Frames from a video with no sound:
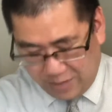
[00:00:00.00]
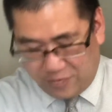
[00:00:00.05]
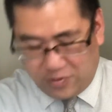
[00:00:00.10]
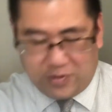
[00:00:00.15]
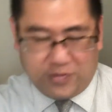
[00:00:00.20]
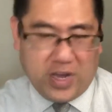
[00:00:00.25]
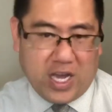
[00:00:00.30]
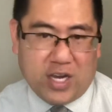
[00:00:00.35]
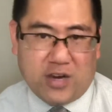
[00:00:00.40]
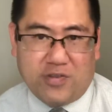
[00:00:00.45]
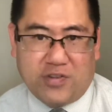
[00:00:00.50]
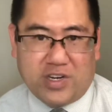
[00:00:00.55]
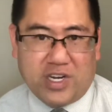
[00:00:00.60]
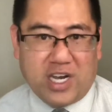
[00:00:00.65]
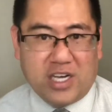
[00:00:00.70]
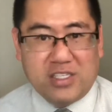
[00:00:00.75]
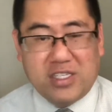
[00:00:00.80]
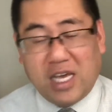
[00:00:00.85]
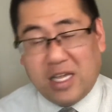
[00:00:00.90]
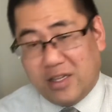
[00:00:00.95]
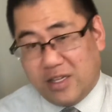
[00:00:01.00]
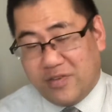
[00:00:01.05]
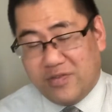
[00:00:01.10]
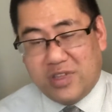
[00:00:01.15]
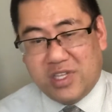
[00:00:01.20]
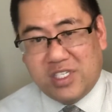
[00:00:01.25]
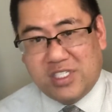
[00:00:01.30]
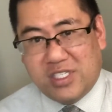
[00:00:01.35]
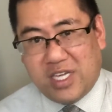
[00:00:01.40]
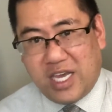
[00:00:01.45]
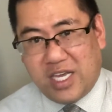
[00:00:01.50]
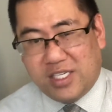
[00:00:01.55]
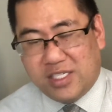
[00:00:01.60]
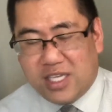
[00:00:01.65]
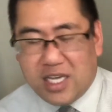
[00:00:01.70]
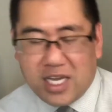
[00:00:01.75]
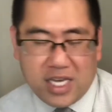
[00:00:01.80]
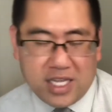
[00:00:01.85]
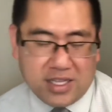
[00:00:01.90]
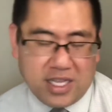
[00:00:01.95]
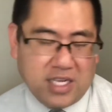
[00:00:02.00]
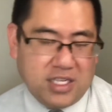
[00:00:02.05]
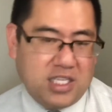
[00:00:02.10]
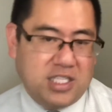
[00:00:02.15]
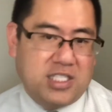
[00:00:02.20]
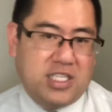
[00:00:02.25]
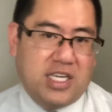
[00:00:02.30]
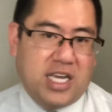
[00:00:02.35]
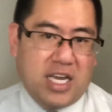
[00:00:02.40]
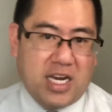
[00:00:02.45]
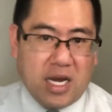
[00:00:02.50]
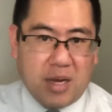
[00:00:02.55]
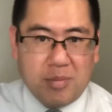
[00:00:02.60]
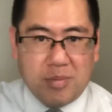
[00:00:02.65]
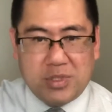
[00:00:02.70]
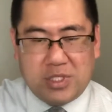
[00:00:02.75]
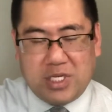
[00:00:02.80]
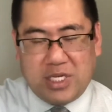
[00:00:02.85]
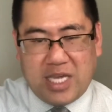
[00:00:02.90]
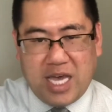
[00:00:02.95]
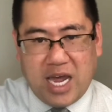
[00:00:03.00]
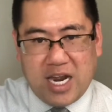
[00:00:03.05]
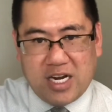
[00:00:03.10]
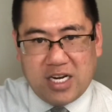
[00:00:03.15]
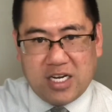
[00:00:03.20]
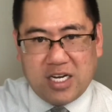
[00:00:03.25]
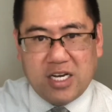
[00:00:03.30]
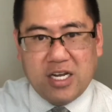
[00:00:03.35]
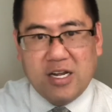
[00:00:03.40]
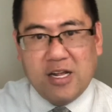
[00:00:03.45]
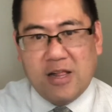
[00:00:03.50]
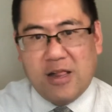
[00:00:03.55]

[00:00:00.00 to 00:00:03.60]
for the Vancouver Canucks that live in the States, that need to get up to Canada.